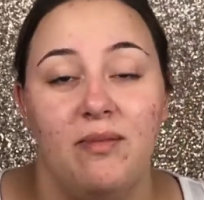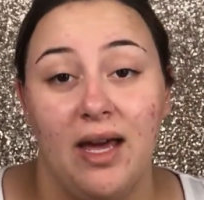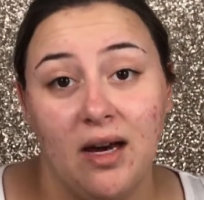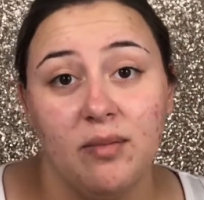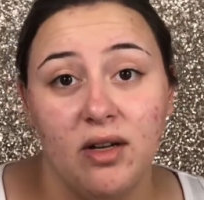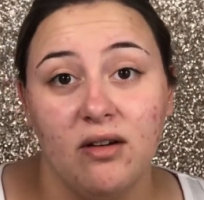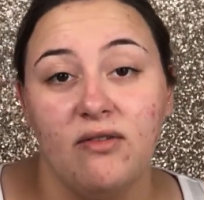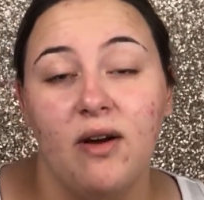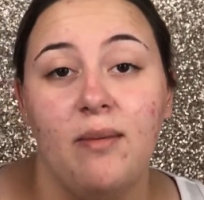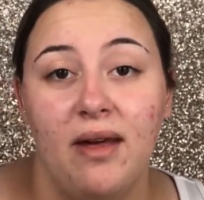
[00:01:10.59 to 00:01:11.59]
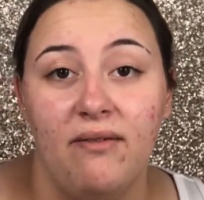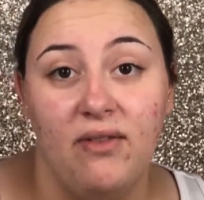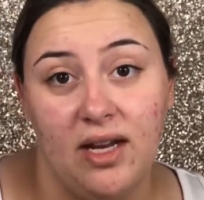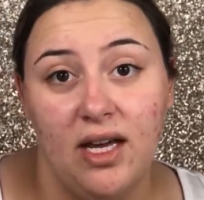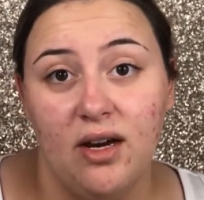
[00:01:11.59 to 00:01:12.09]
makeup look from that
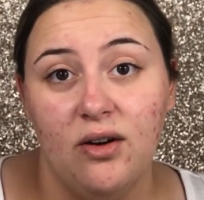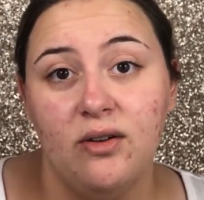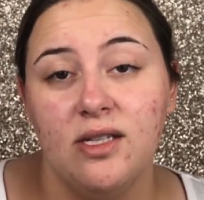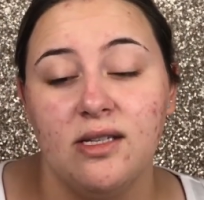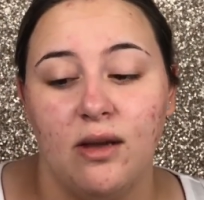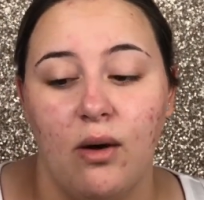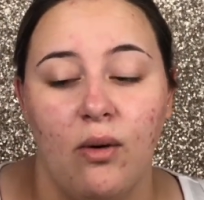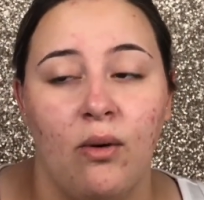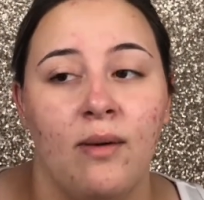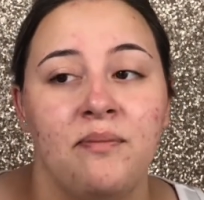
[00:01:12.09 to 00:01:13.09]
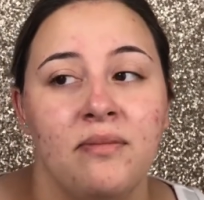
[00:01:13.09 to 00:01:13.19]
video. So